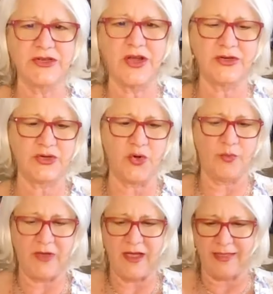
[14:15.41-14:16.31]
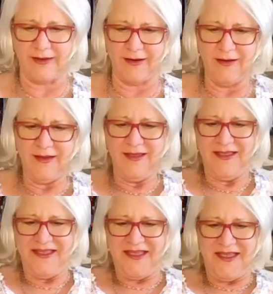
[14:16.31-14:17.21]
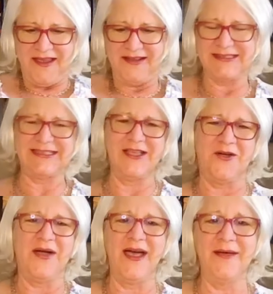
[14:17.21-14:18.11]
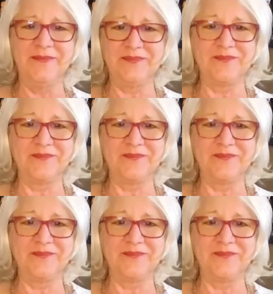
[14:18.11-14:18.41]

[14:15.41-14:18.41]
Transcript: dark taupe color. So, uh,